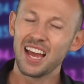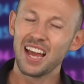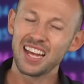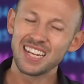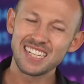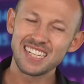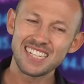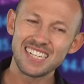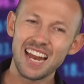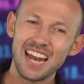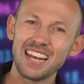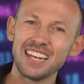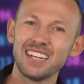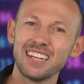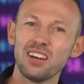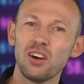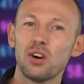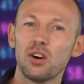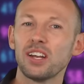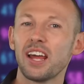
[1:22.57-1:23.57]
and selling
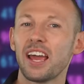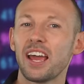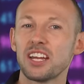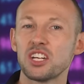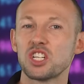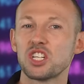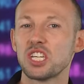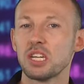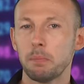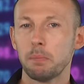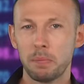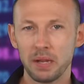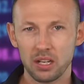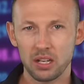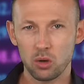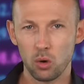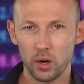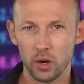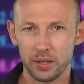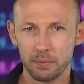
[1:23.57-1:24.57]
it on HC
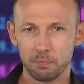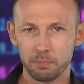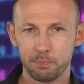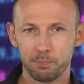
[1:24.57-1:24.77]
Bitcoin.